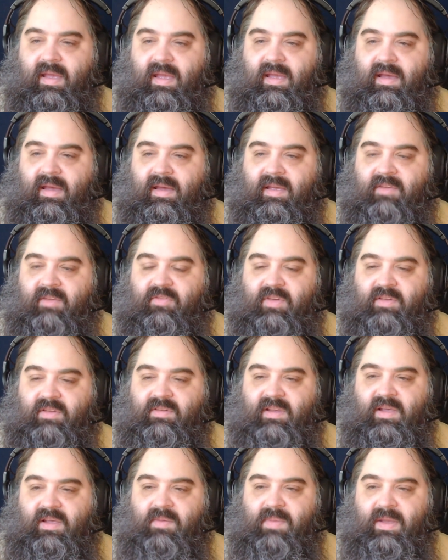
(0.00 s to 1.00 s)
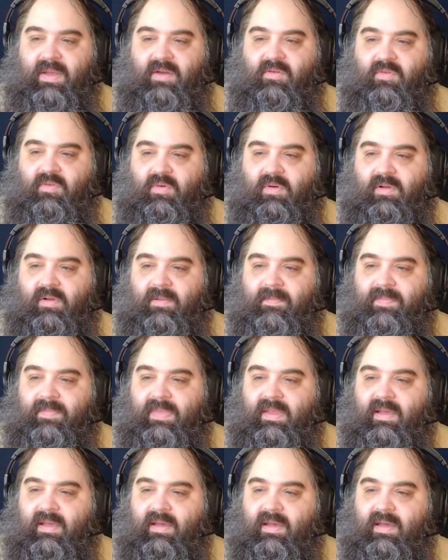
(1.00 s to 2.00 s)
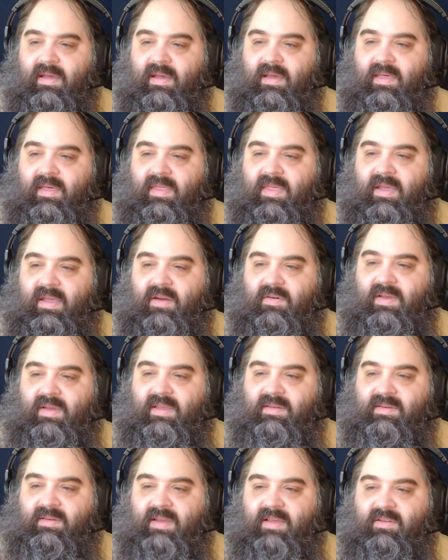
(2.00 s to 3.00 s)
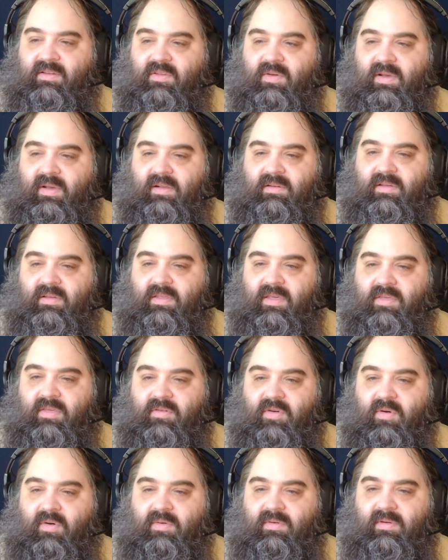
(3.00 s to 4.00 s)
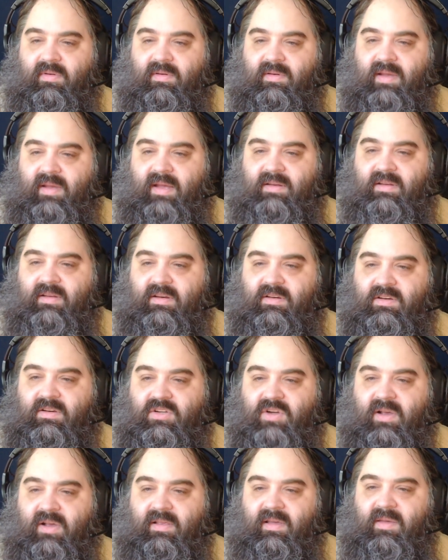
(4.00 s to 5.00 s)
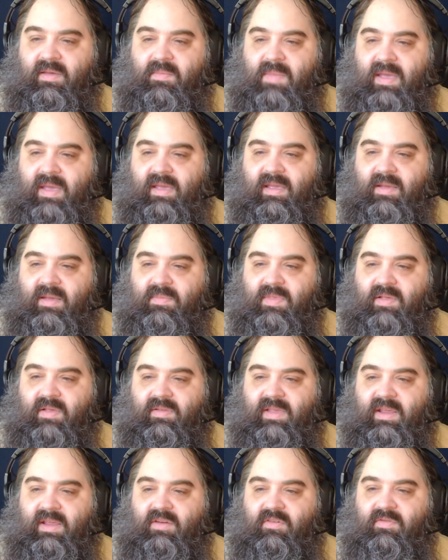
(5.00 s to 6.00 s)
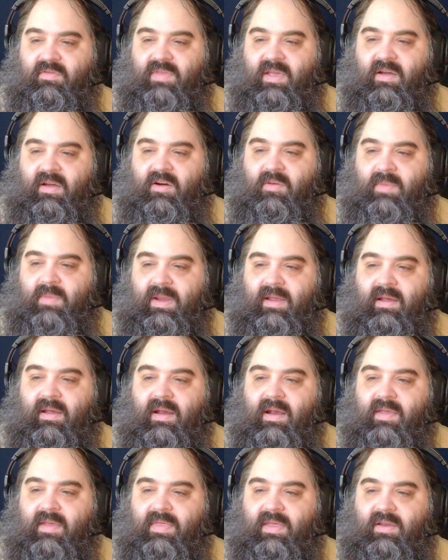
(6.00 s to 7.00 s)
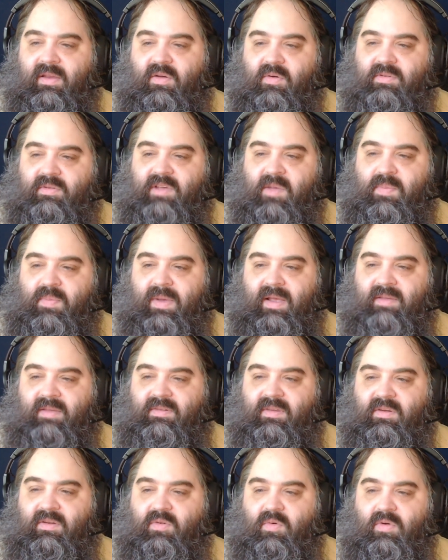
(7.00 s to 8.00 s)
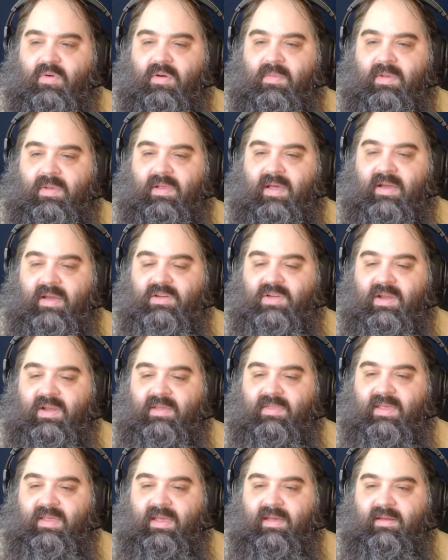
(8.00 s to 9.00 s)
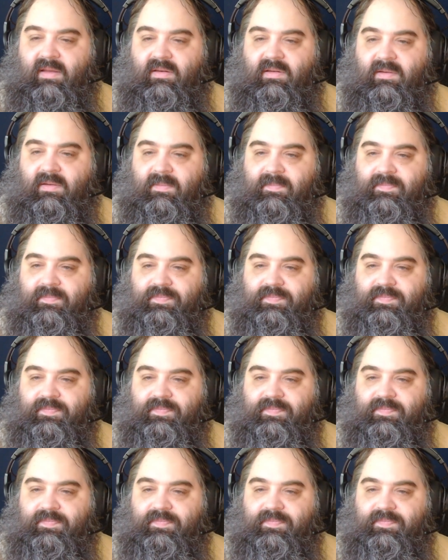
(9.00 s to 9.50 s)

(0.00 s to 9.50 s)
Yeah, it feels like a bigger role. There he stays loyal to the throne, not to T'Challa, making him the leader of the army that goes up against the Dora Milaje at the end.